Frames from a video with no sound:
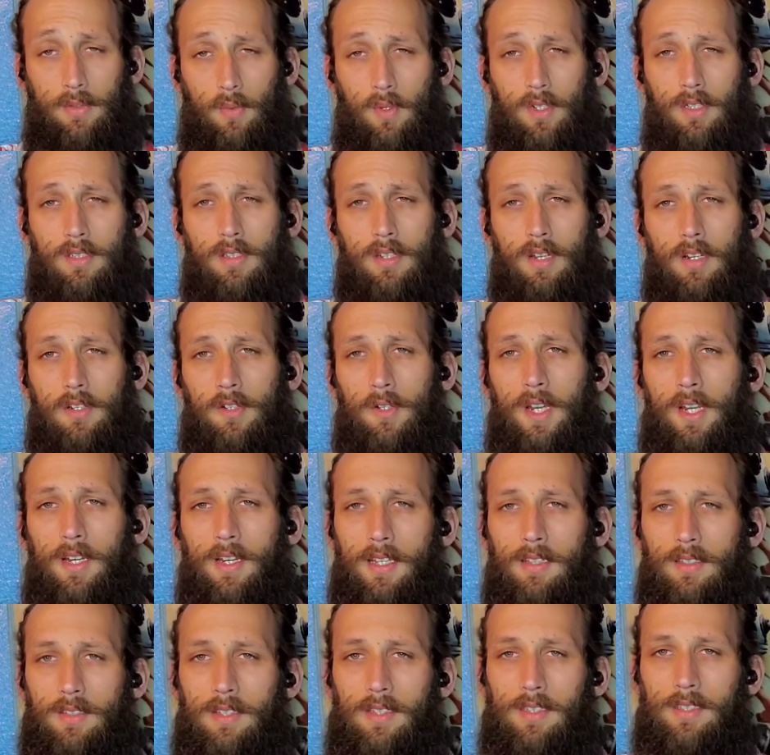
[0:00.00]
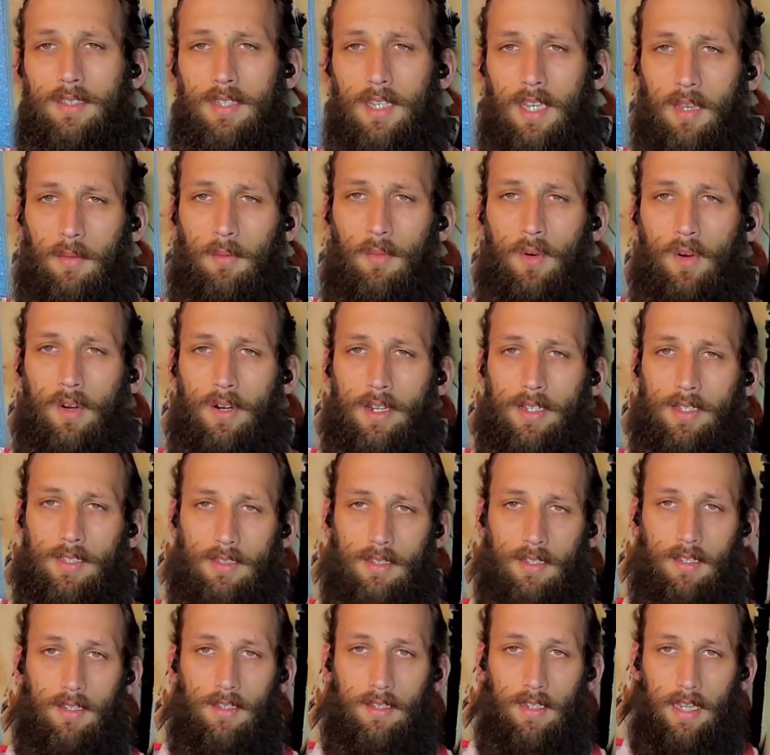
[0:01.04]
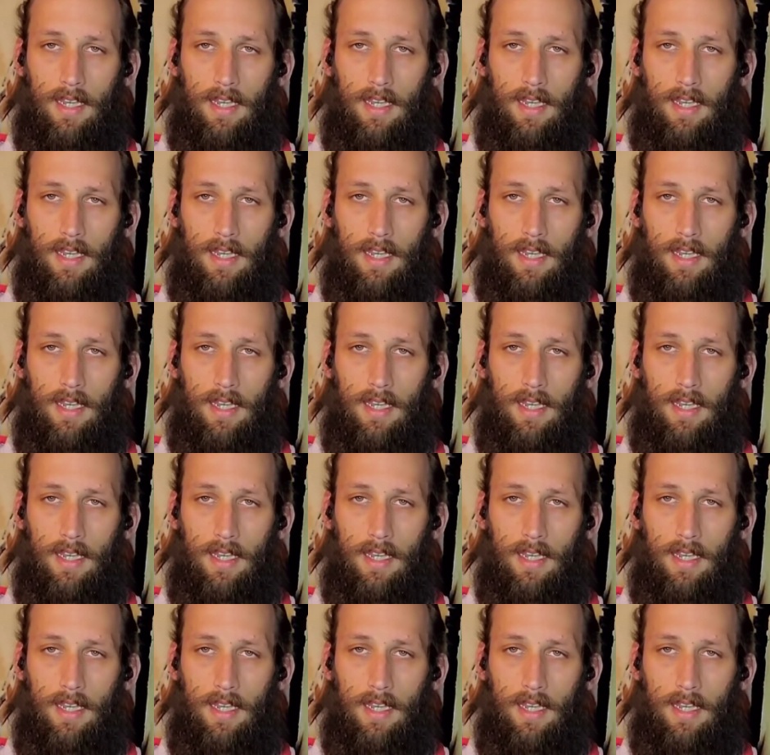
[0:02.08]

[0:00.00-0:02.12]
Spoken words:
where Star Trek tends to stay more in its